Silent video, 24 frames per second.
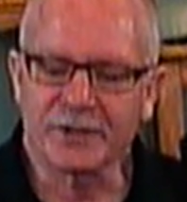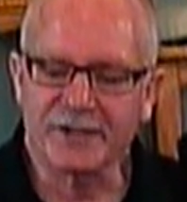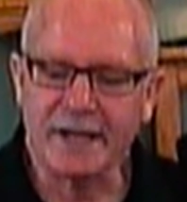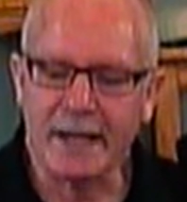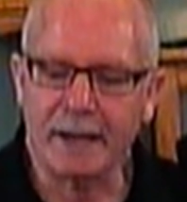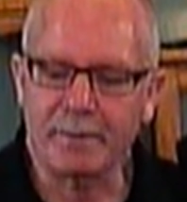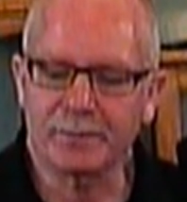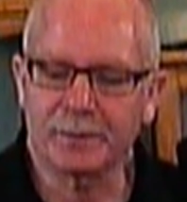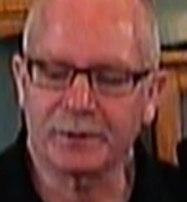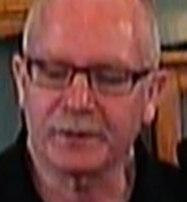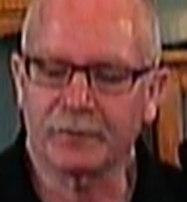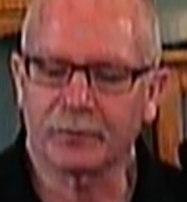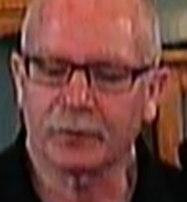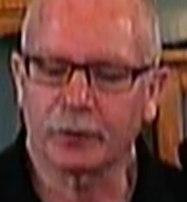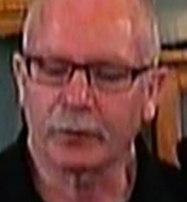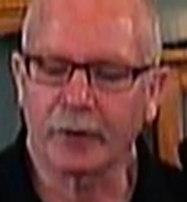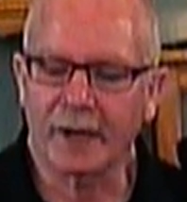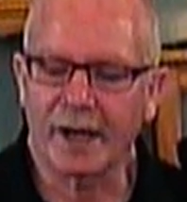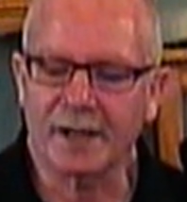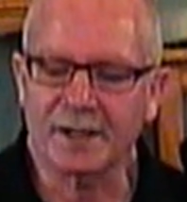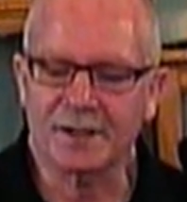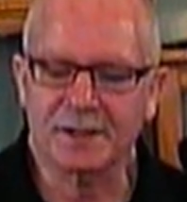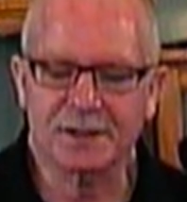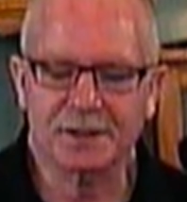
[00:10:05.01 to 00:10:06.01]
redemptive
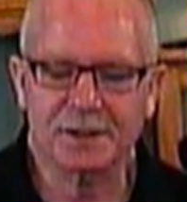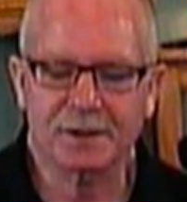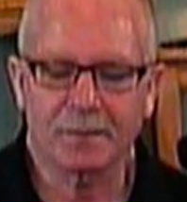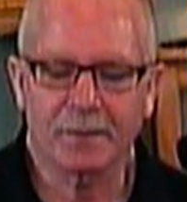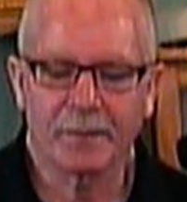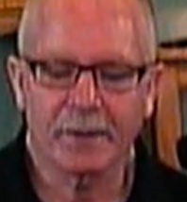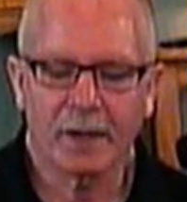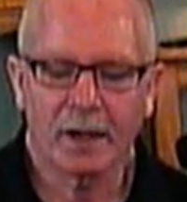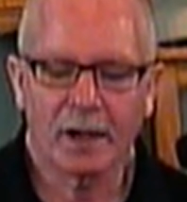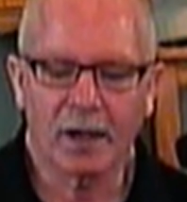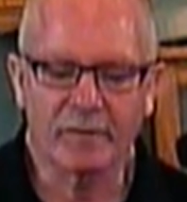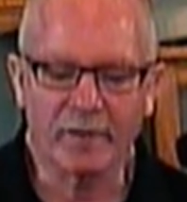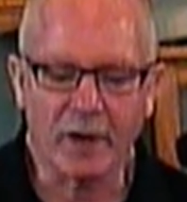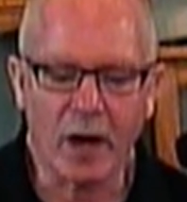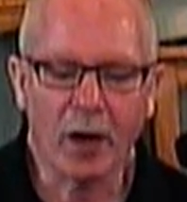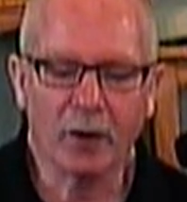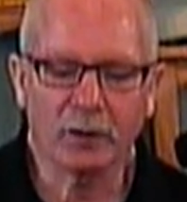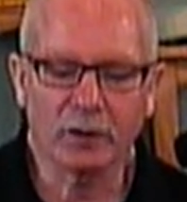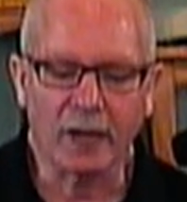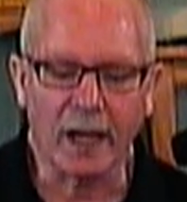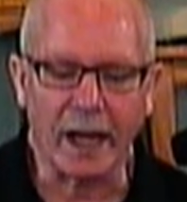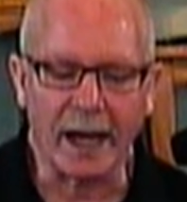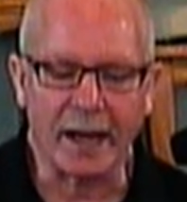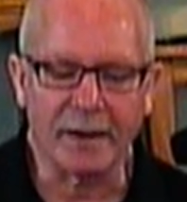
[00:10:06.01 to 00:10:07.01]
grace of
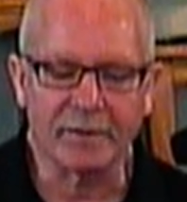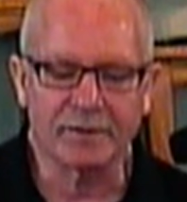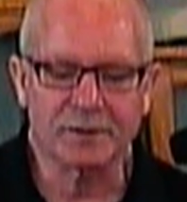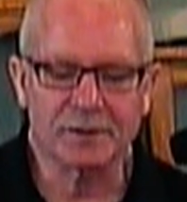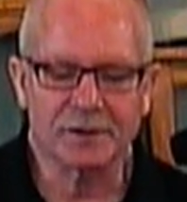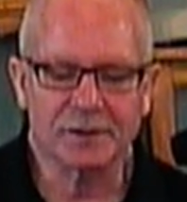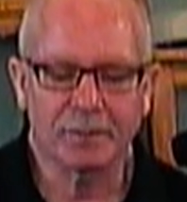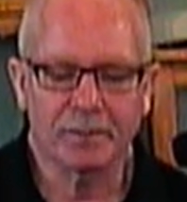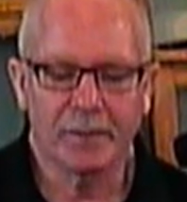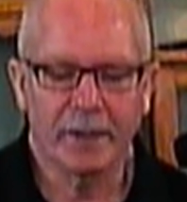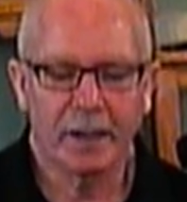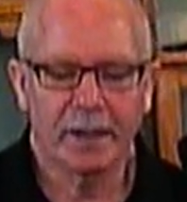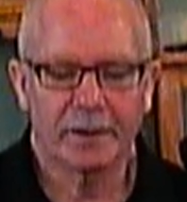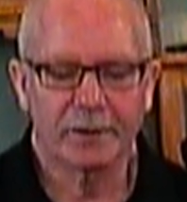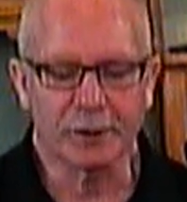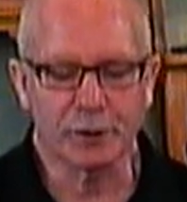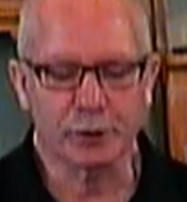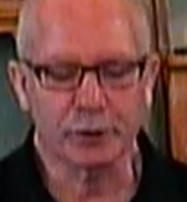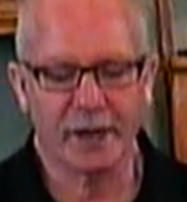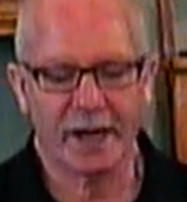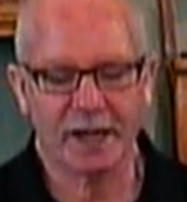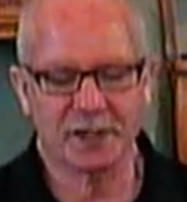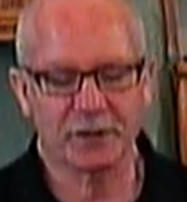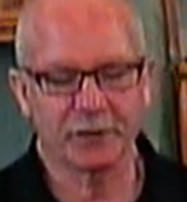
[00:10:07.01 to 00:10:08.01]
our lives, the
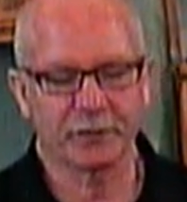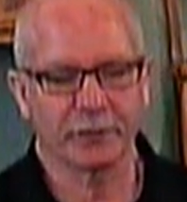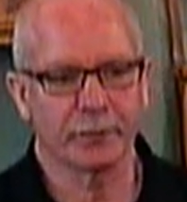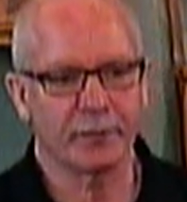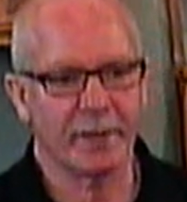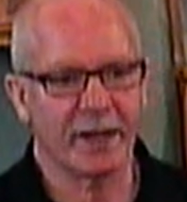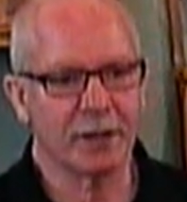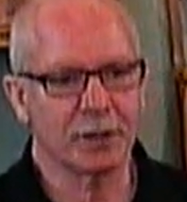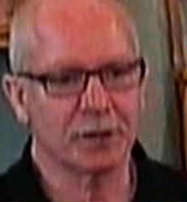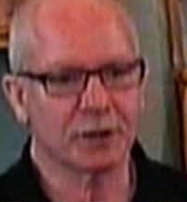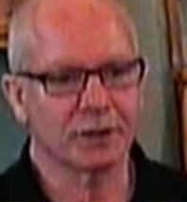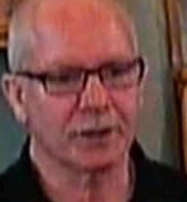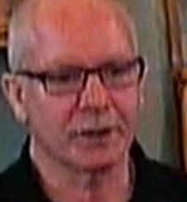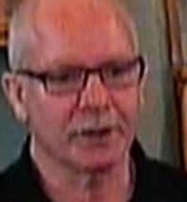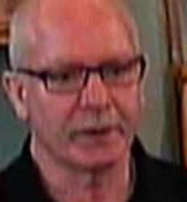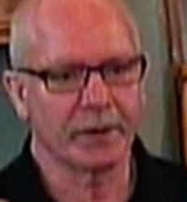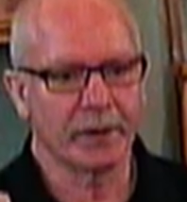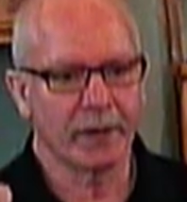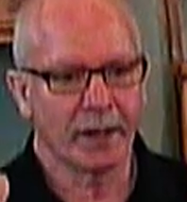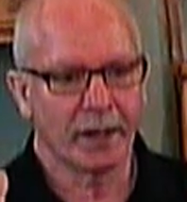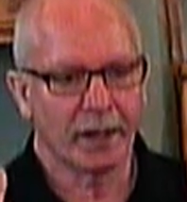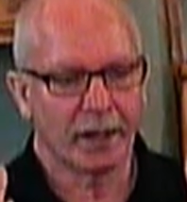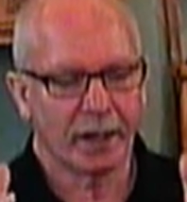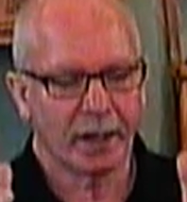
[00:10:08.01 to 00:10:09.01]

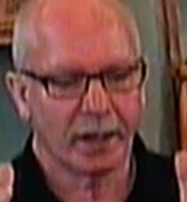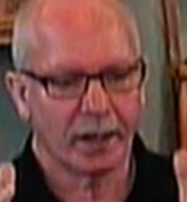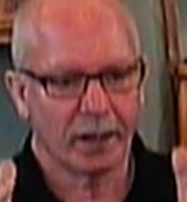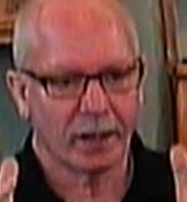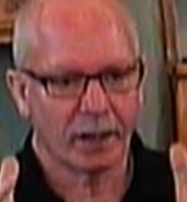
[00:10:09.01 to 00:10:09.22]
transformation